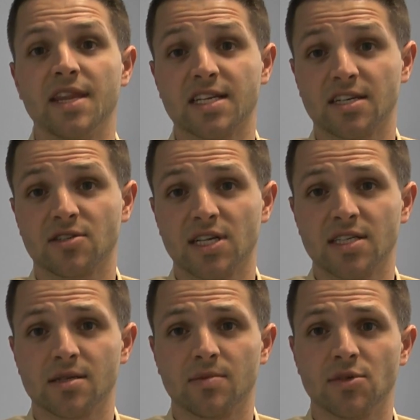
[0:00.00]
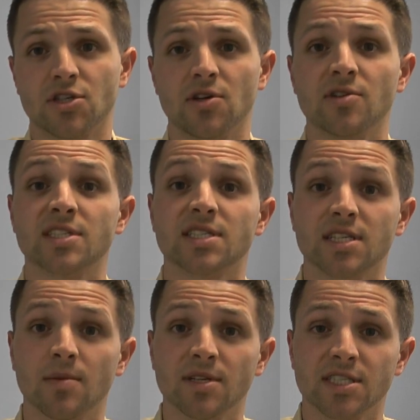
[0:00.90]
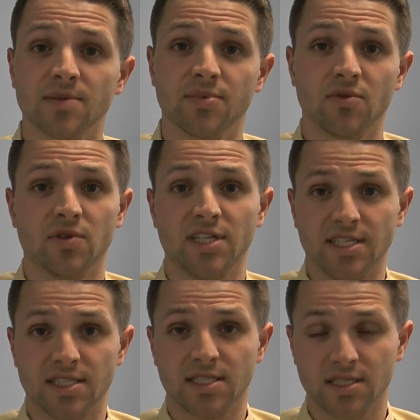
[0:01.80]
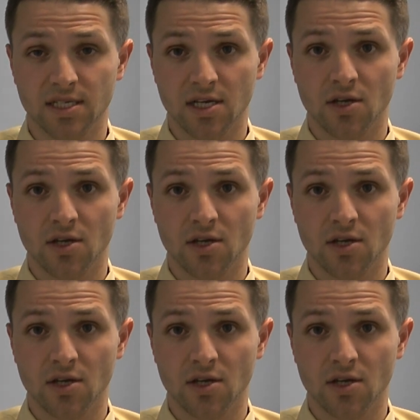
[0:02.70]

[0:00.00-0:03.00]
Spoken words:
Next exercise I'm going to show you is a suboccipital release.